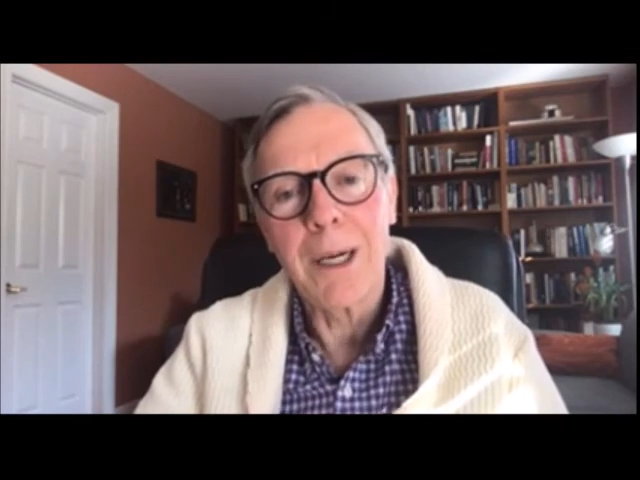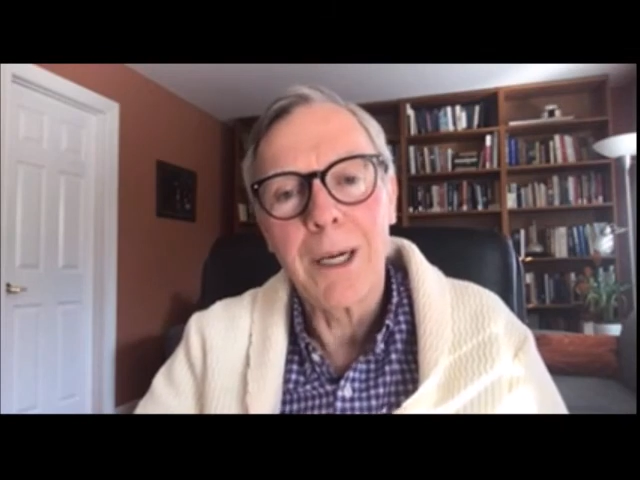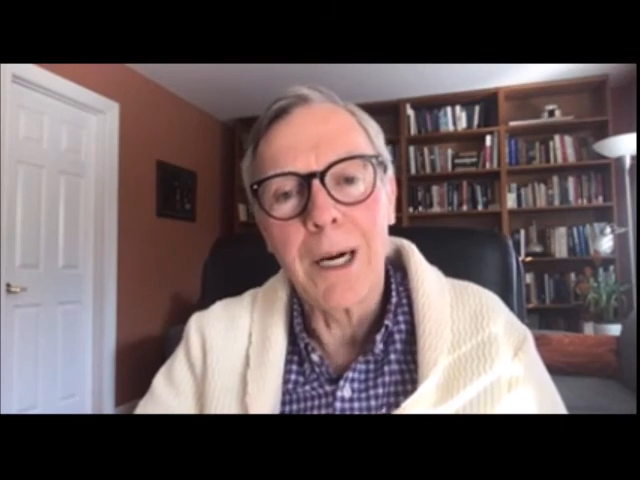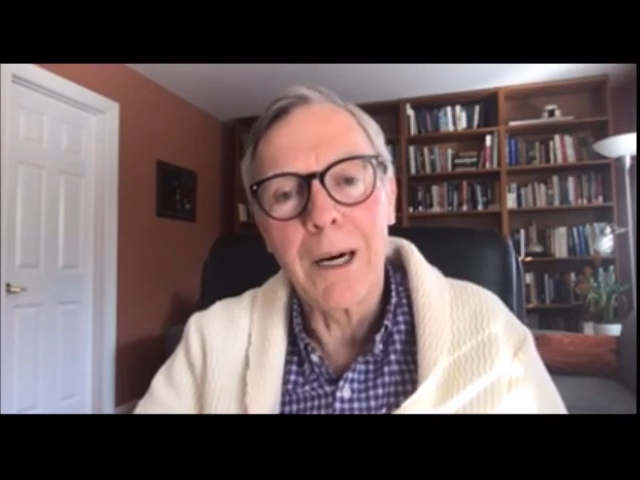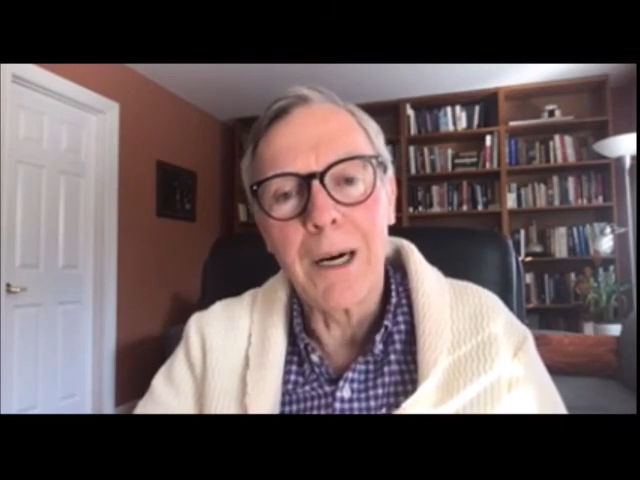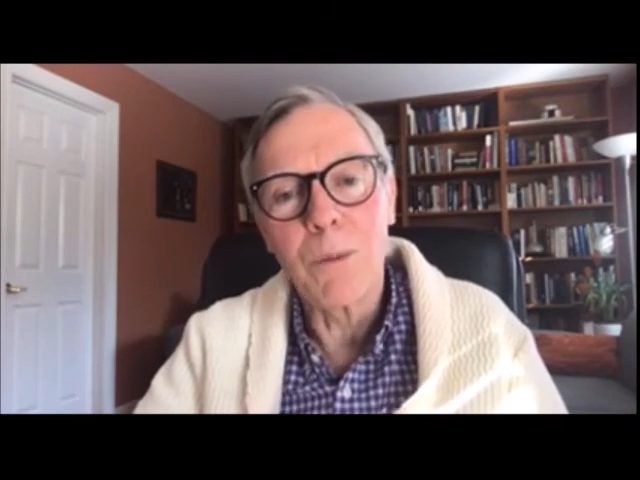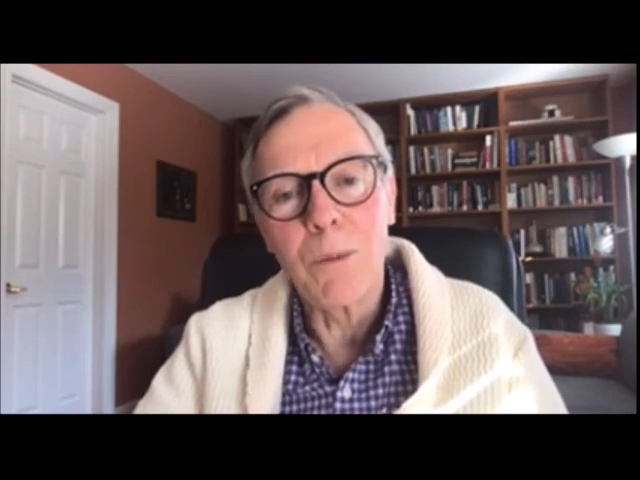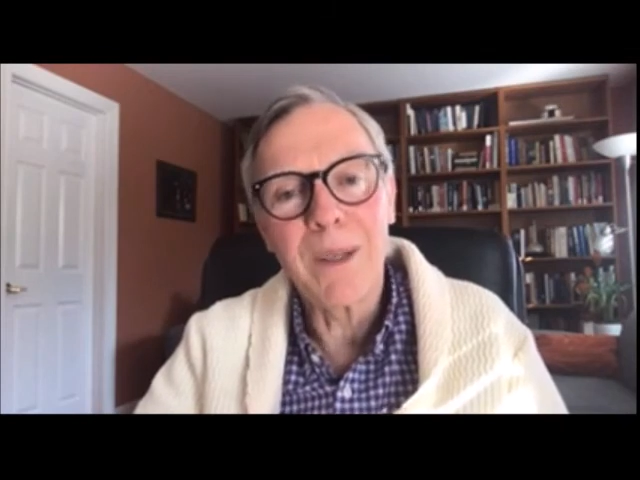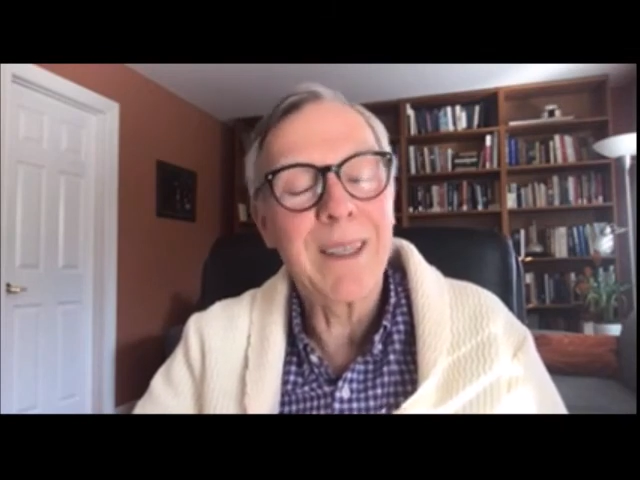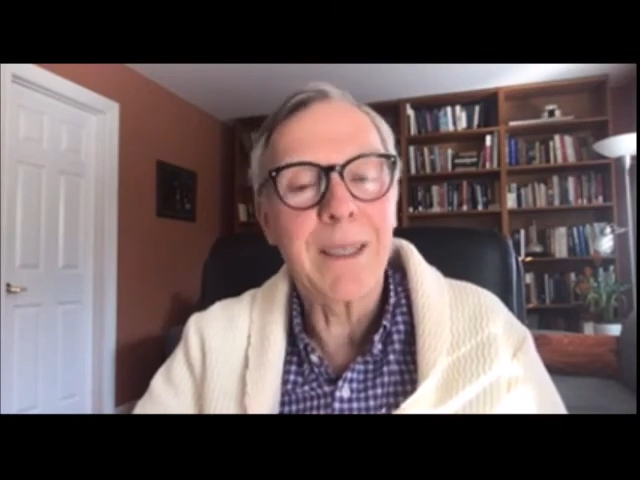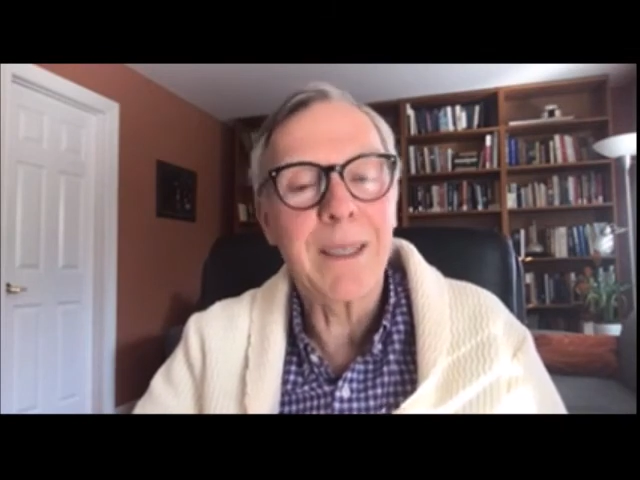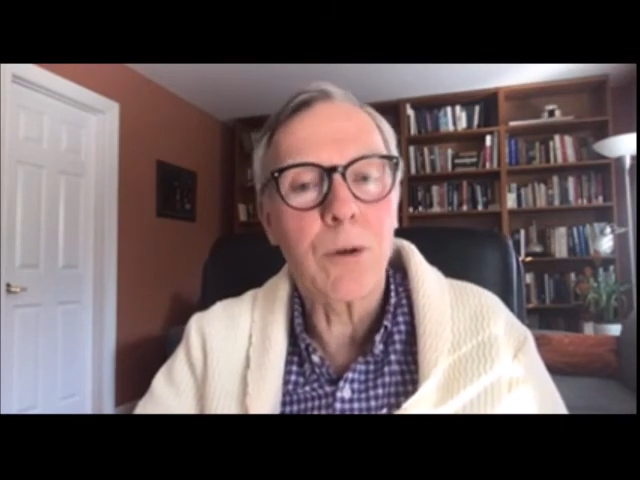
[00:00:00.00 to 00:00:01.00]
within
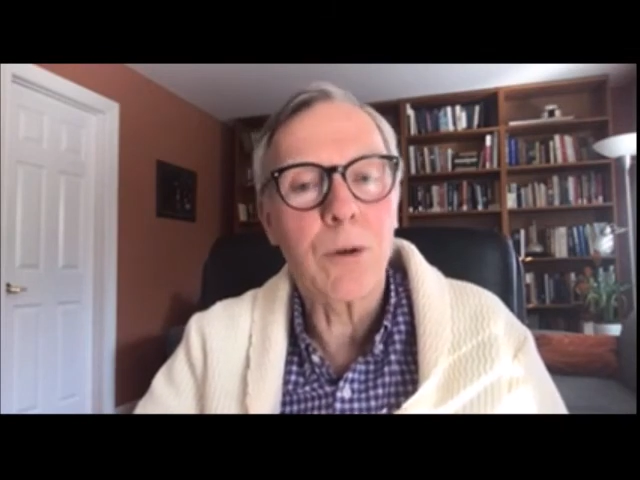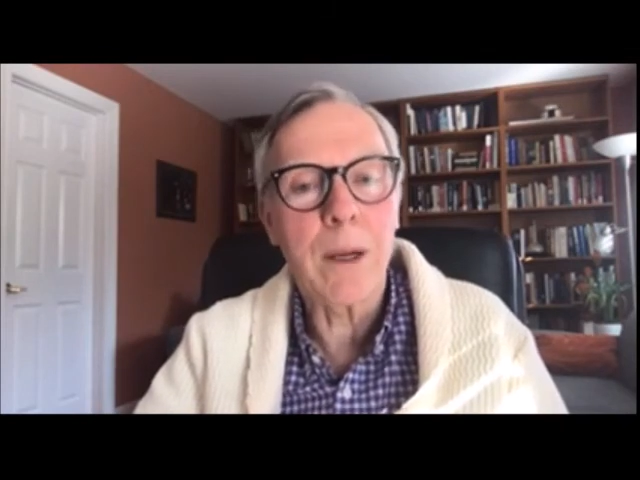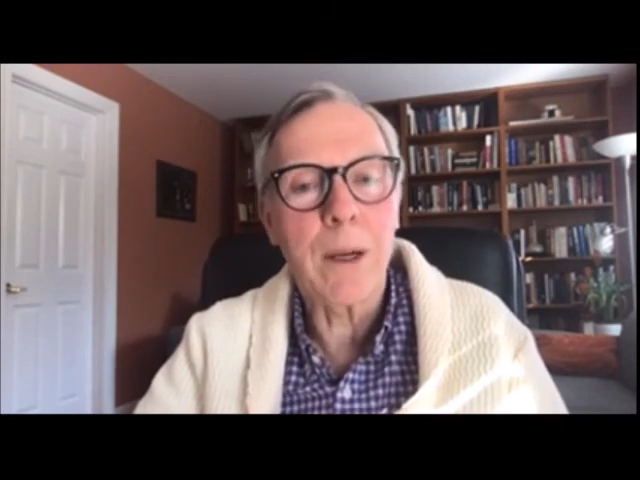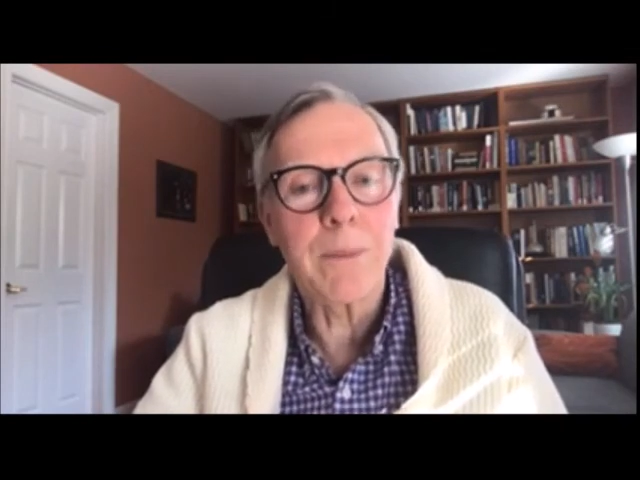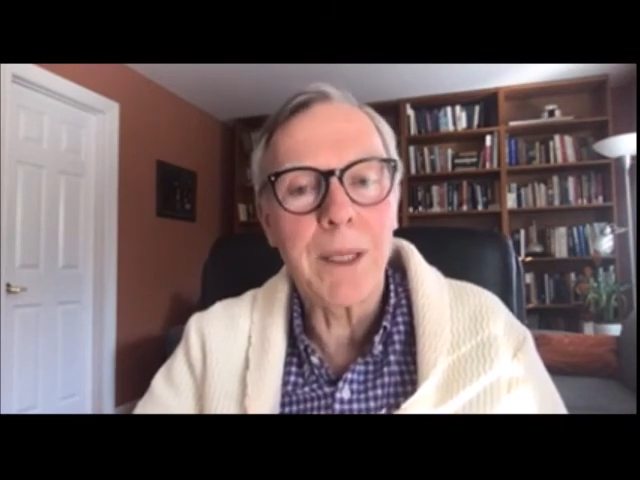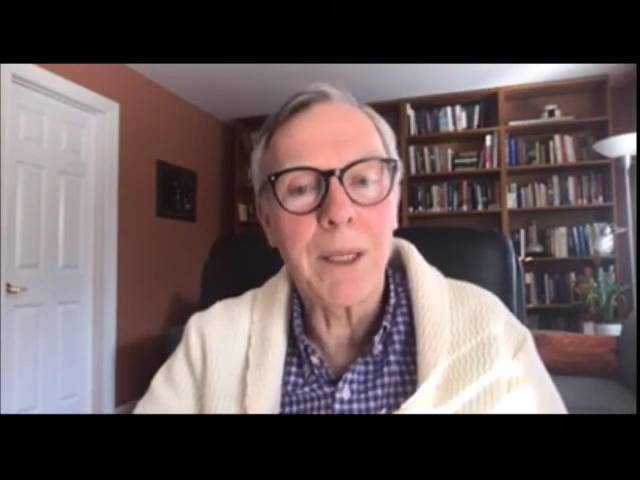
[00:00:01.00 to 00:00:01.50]
the Kremlin.